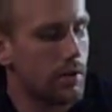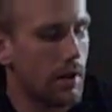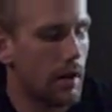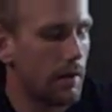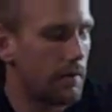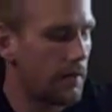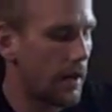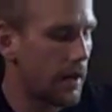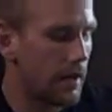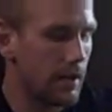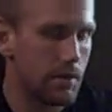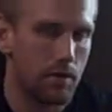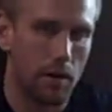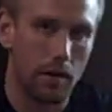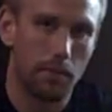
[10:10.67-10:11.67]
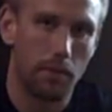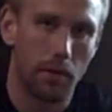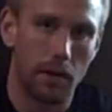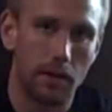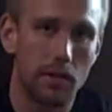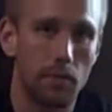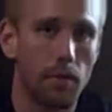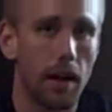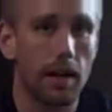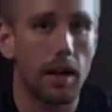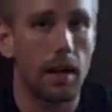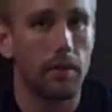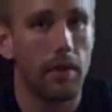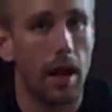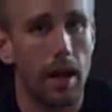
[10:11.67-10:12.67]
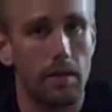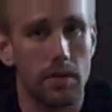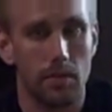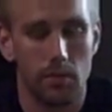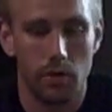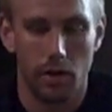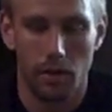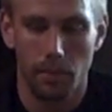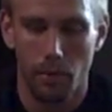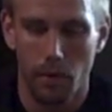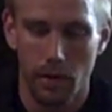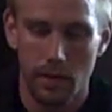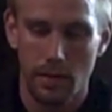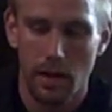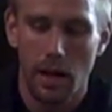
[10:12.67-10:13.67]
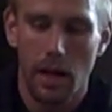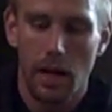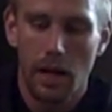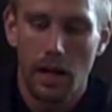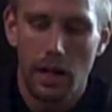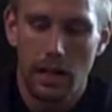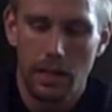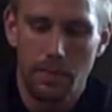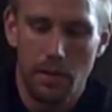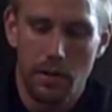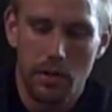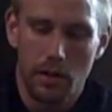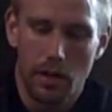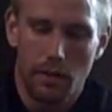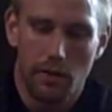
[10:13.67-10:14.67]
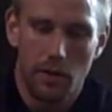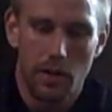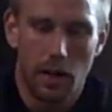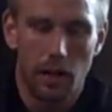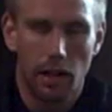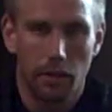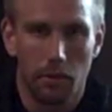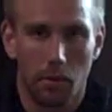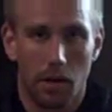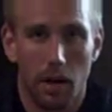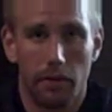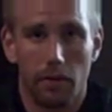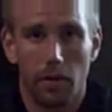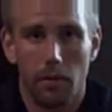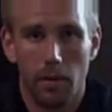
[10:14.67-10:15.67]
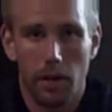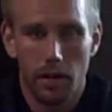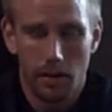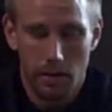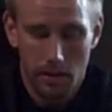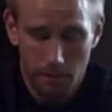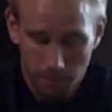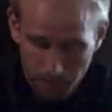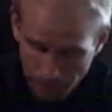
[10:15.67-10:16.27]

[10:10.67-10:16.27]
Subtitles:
try to find these trigger points. You might not even have some trigger points, especially if you take like recovery weeks.